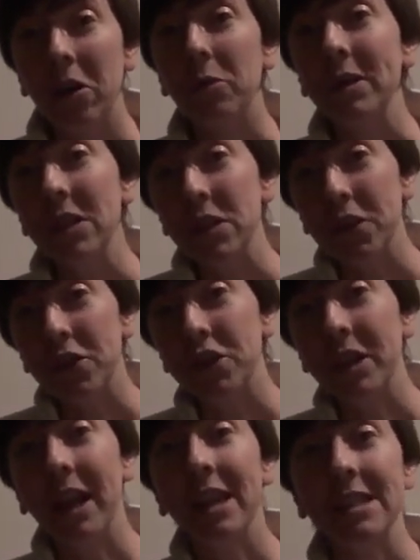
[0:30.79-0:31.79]

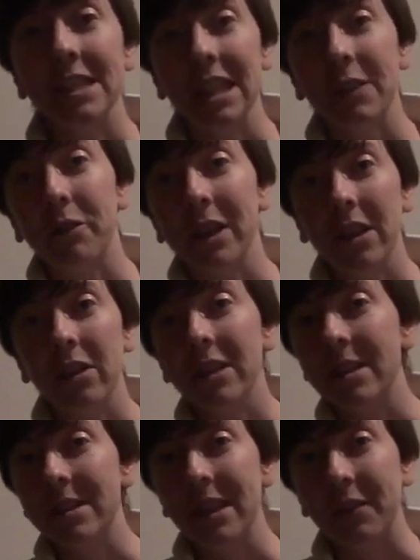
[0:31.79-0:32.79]
researching it, delivering
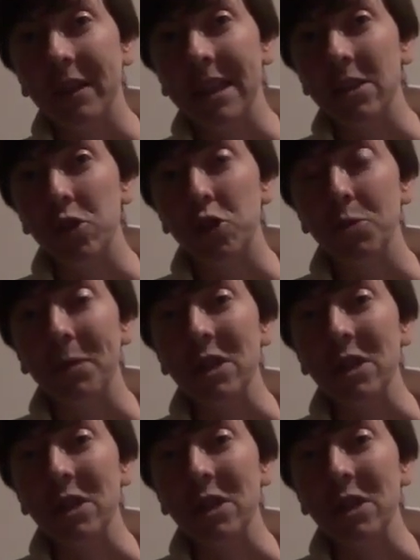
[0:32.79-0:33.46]
different lessons to my